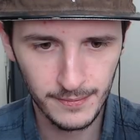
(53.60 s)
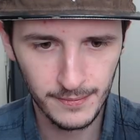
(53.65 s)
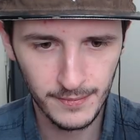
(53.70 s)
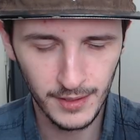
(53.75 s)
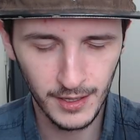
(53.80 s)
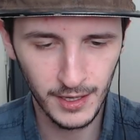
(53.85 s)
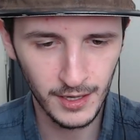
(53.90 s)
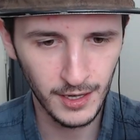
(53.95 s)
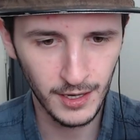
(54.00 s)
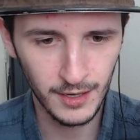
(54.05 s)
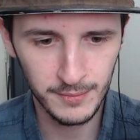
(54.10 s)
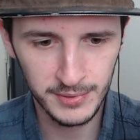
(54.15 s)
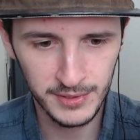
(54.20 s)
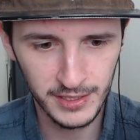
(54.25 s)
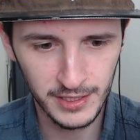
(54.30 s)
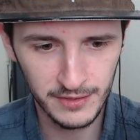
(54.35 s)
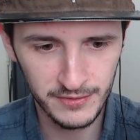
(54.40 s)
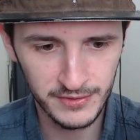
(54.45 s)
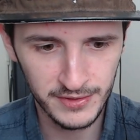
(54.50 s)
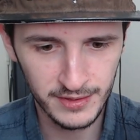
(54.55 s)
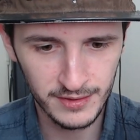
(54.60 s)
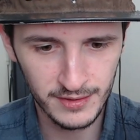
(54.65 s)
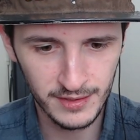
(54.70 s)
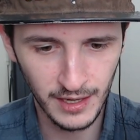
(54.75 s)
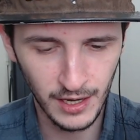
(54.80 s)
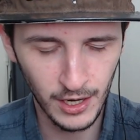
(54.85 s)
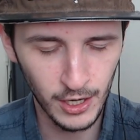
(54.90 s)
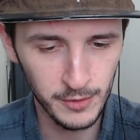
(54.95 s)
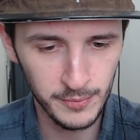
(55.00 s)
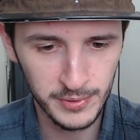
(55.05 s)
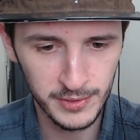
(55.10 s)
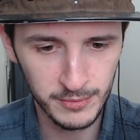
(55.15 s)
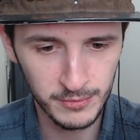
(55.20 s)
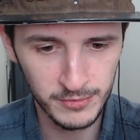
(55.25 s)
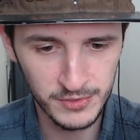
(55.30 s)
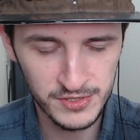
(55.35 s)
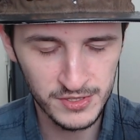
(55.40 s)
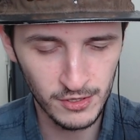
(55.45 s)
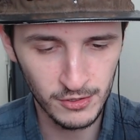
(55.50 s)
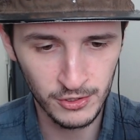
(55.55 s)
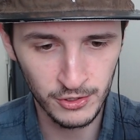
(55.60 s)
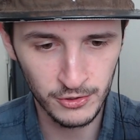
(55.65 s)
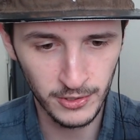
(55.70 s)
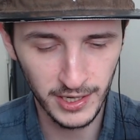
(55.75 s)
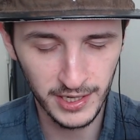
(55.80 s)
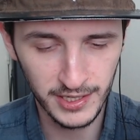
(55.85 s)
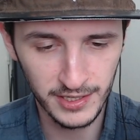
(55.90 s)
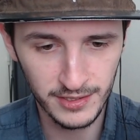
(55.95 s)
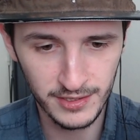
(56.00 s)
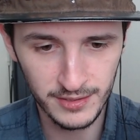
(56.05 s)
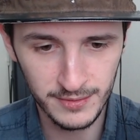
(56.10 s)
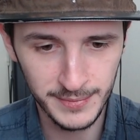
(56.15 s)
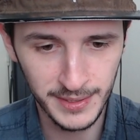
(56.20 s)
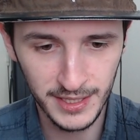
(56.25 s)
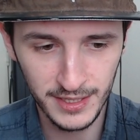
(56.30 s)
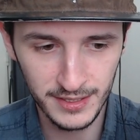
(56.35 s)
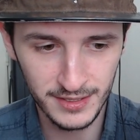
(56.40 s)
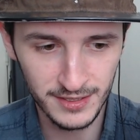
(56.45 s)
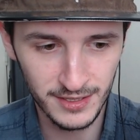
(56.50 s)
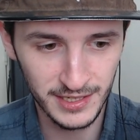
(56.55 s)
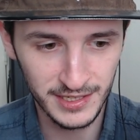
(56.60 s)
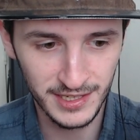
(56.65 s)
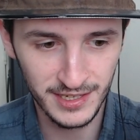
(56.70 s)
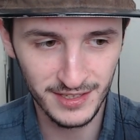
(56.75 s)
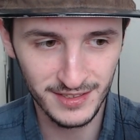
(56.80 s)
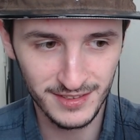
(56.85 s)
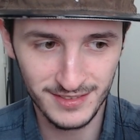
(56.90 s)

I can't believe that opening was so great, man, like...